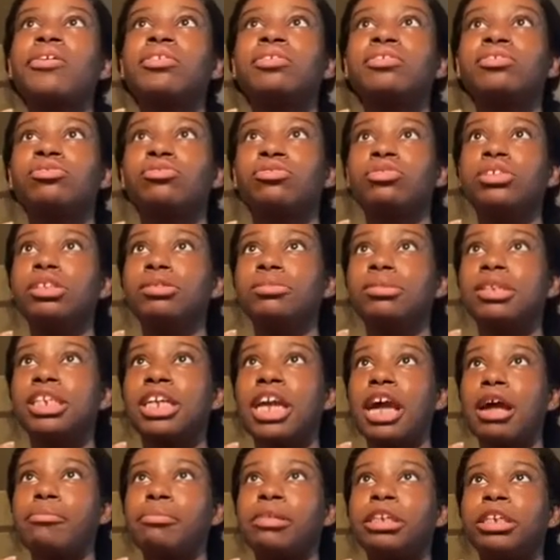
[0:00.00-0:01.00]
screaming
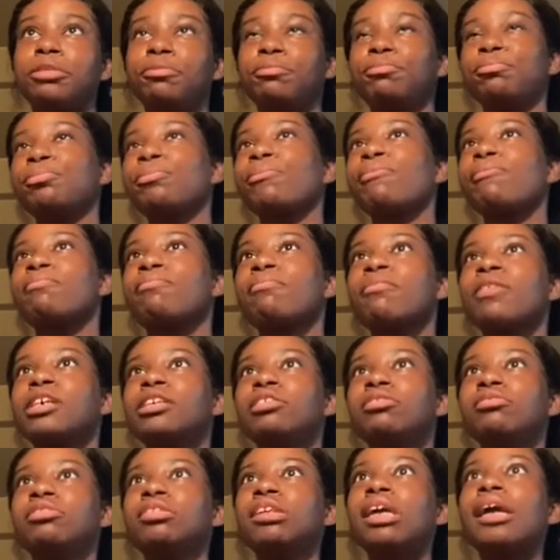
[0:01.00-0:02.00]
at me.
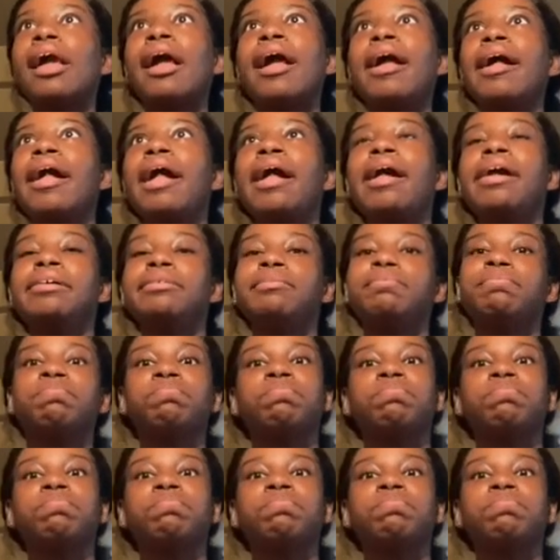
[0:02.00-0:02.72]
He was like, hey!